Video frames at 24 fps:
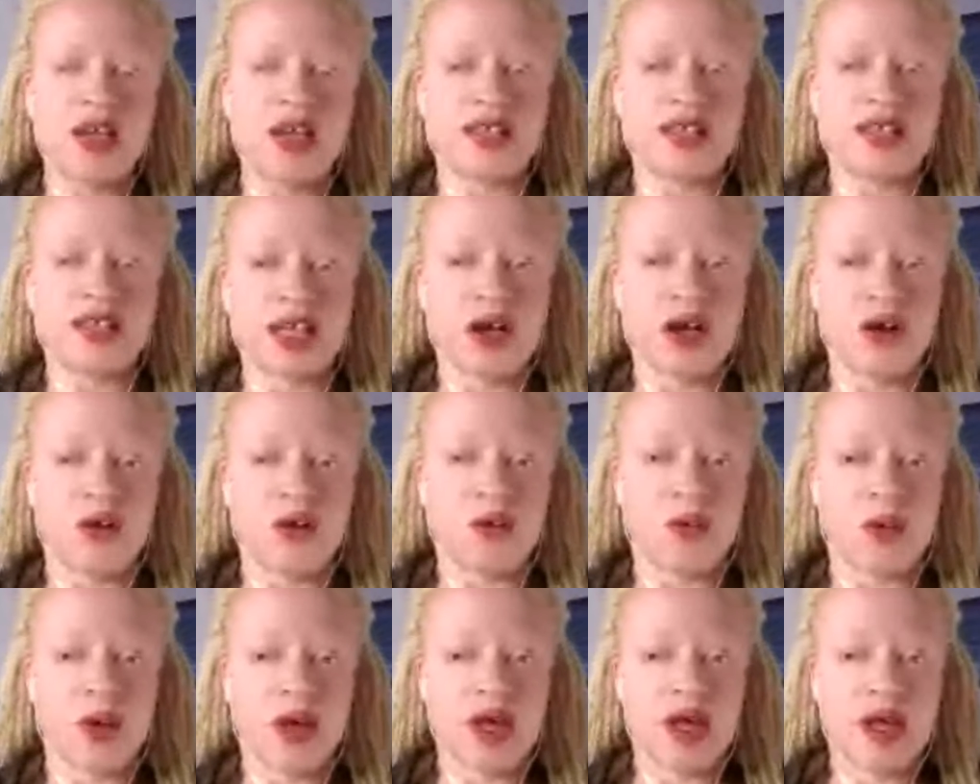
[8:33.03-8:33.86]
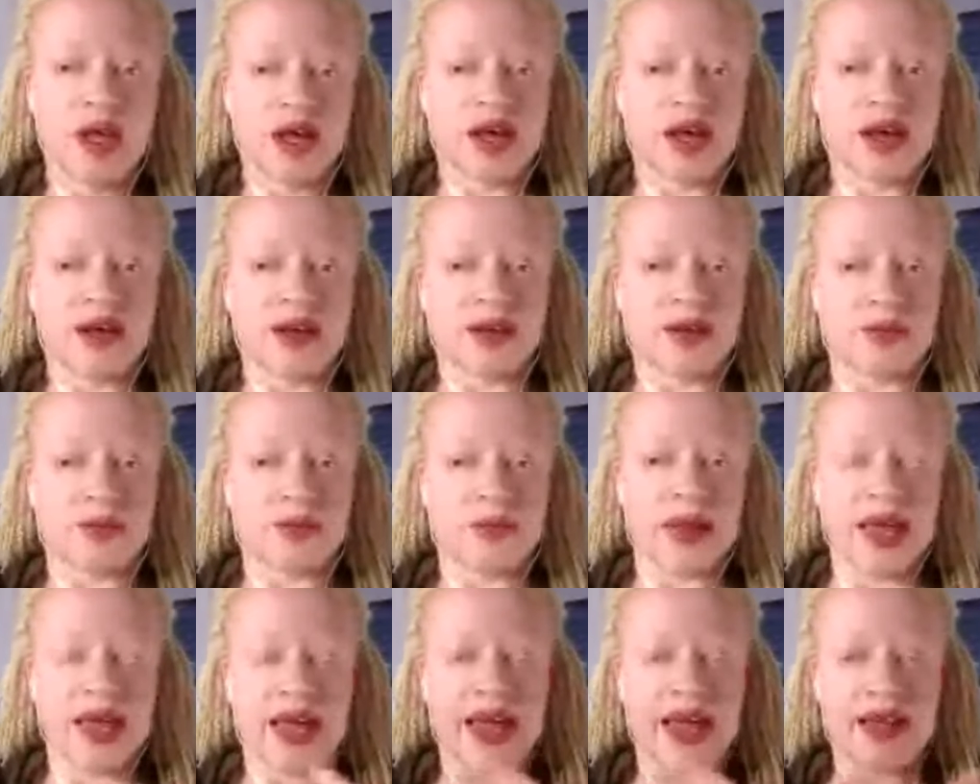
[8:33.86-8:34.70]
So
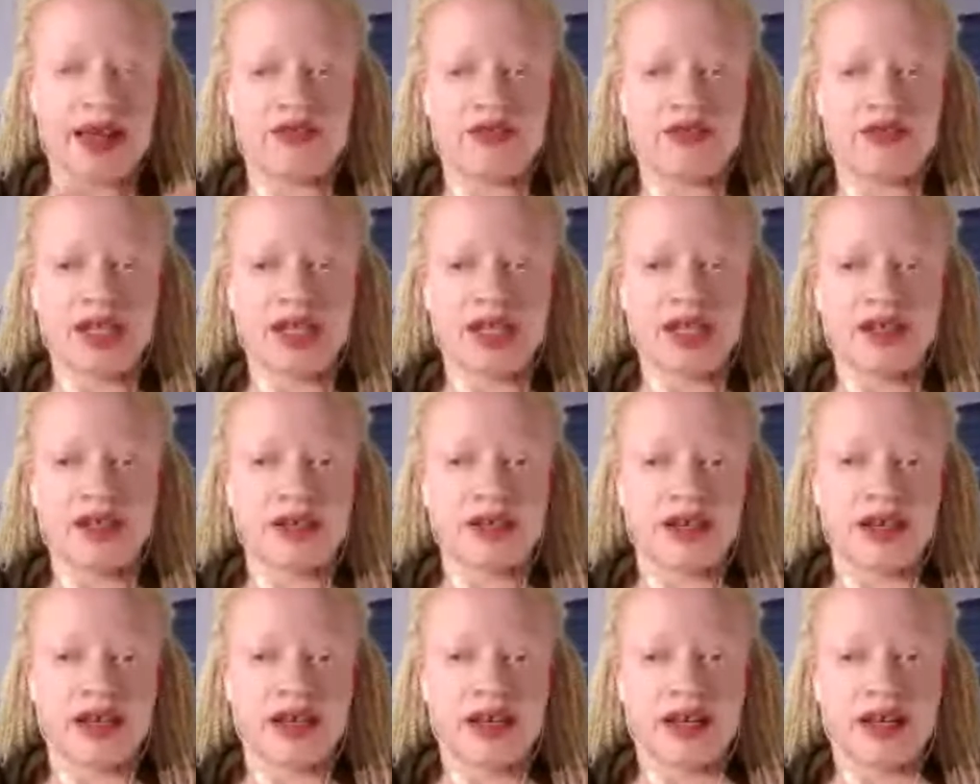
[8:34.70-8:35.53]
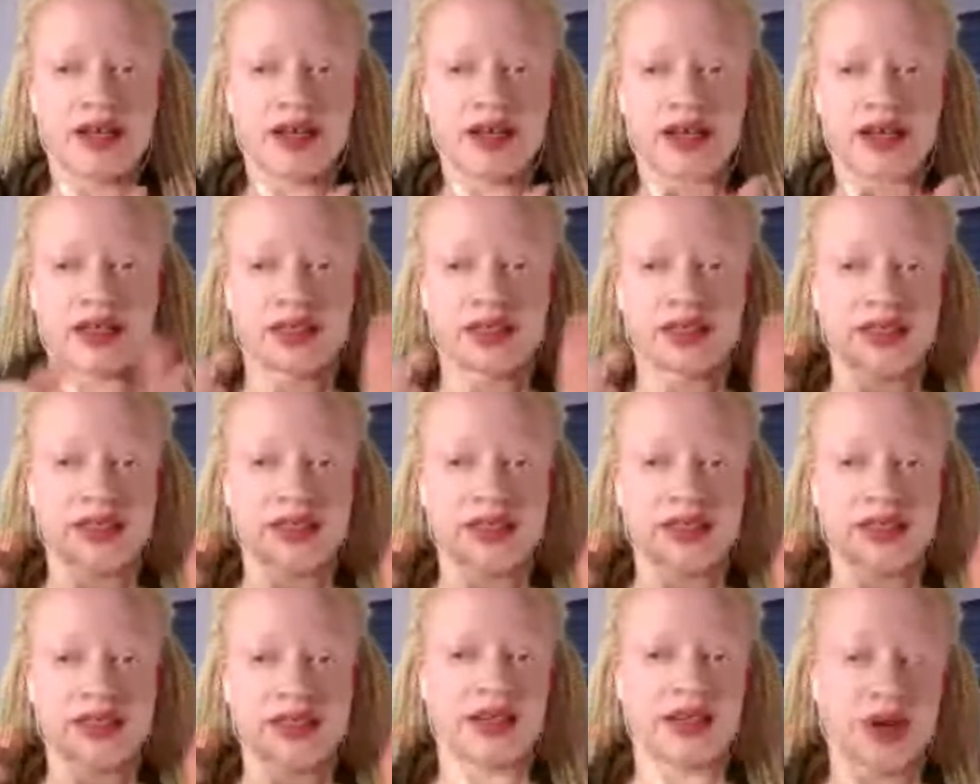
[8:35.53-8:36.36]
having a
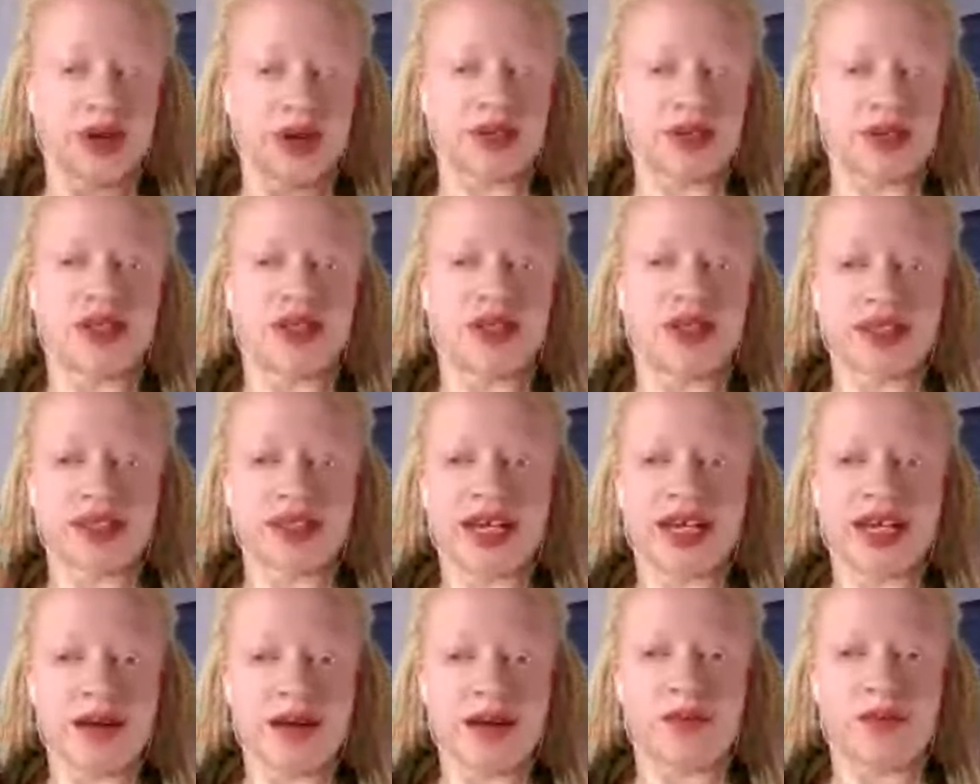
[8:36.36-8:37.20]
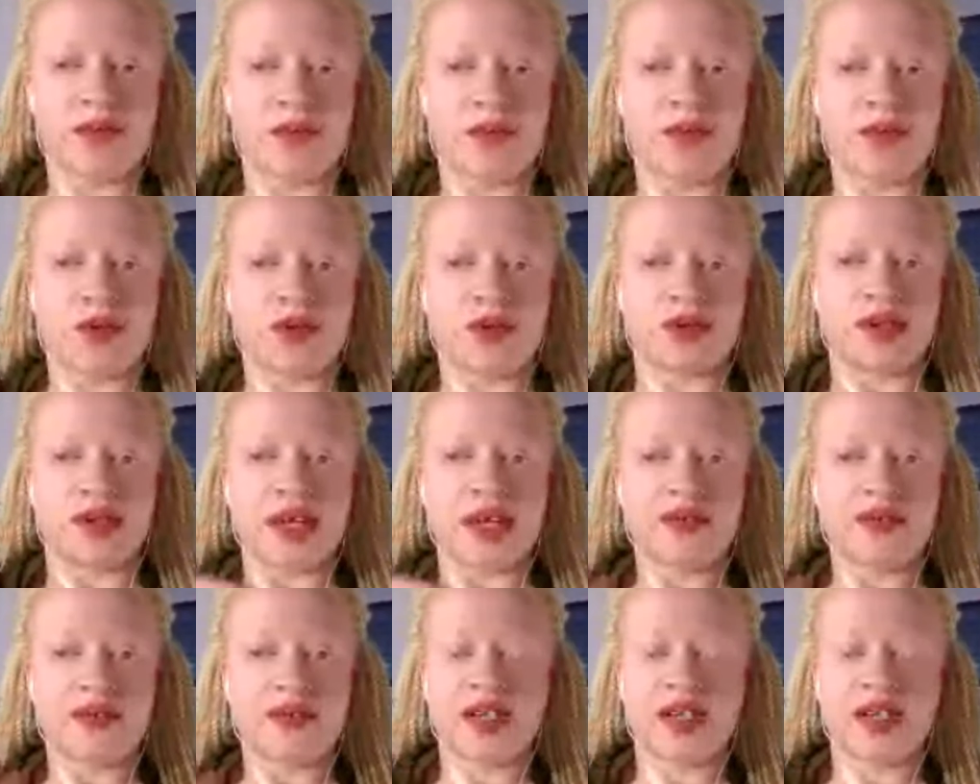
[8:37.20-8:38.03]
sale or a clearance tab
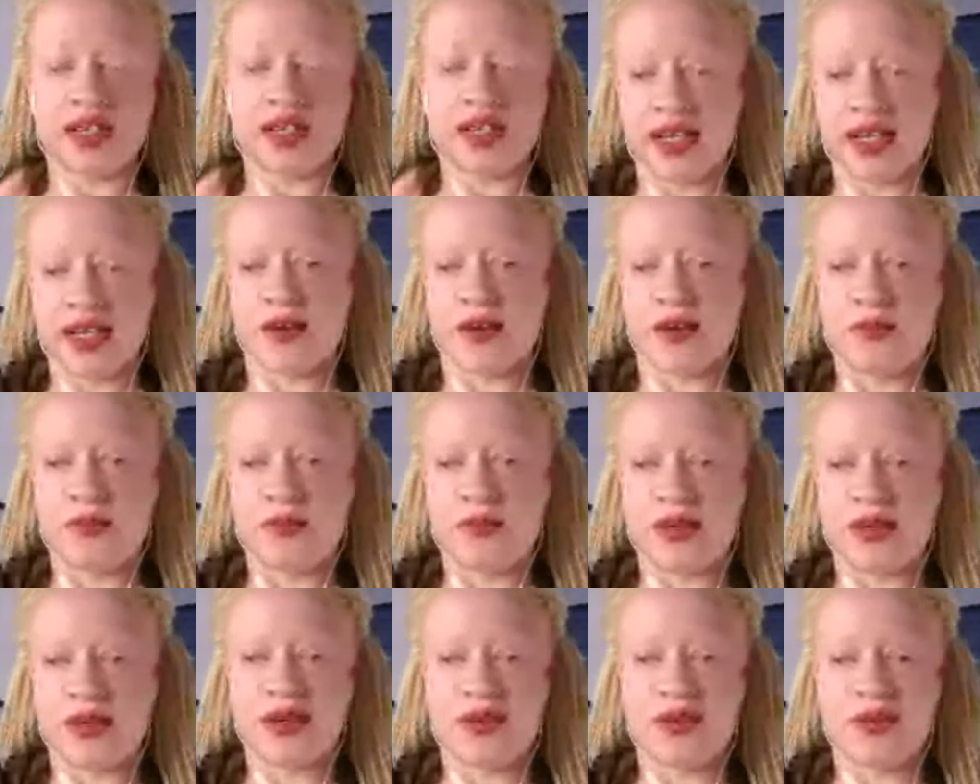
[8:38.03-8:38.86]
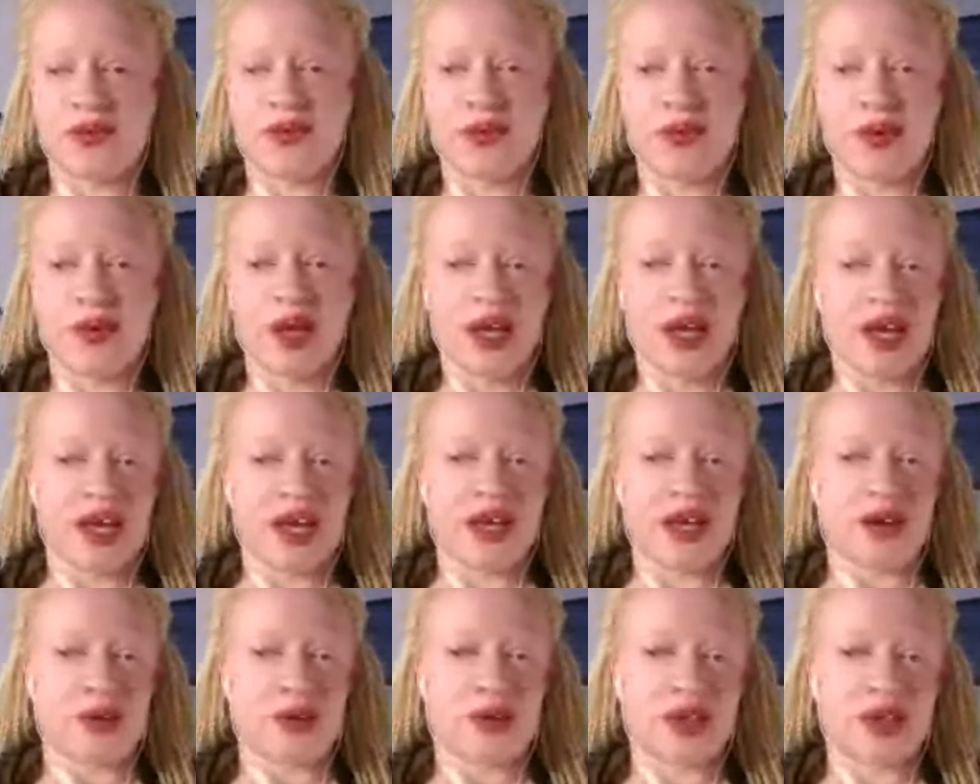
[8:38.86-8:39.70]
will definitely help you
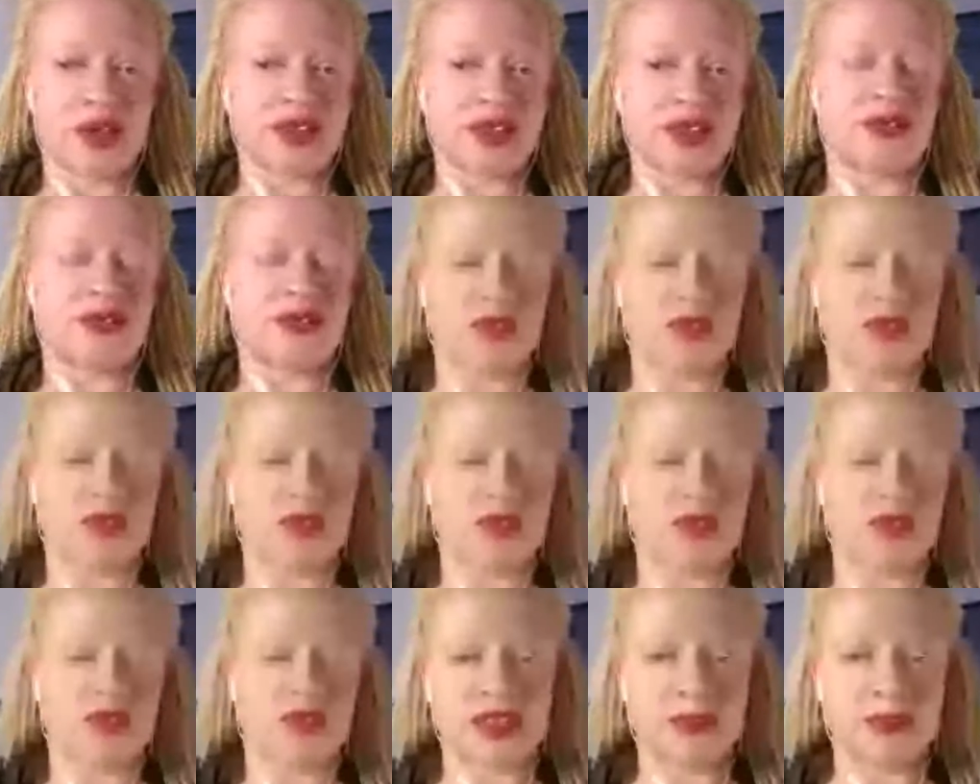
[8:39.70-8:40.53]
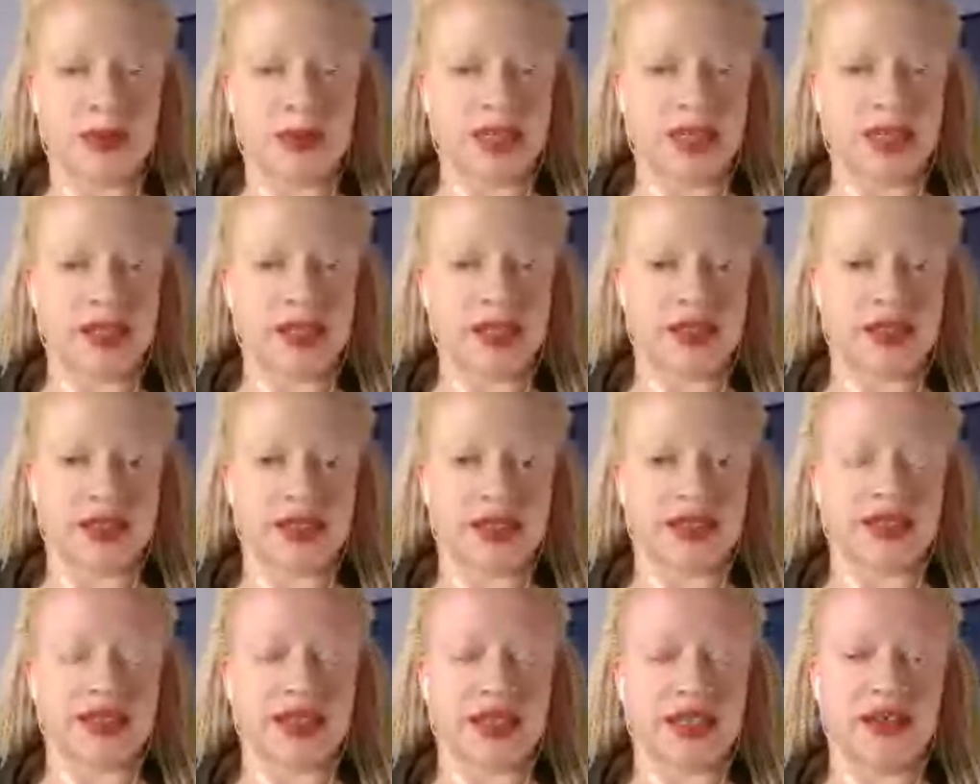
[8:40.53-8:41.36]
increase conversions
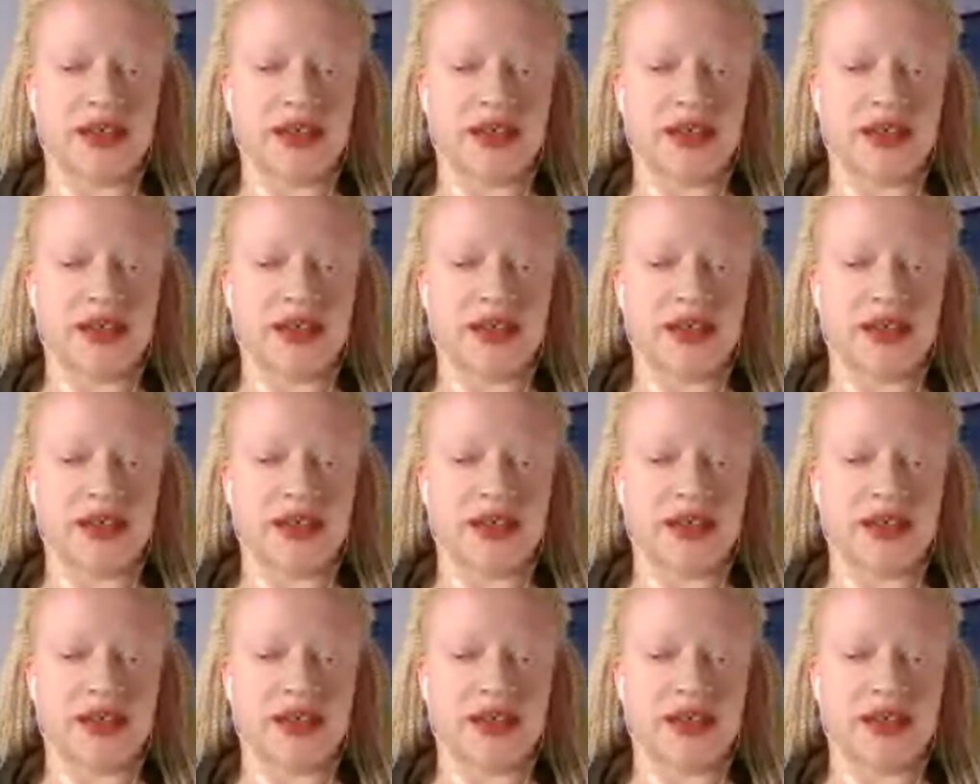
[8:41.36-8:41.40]
because,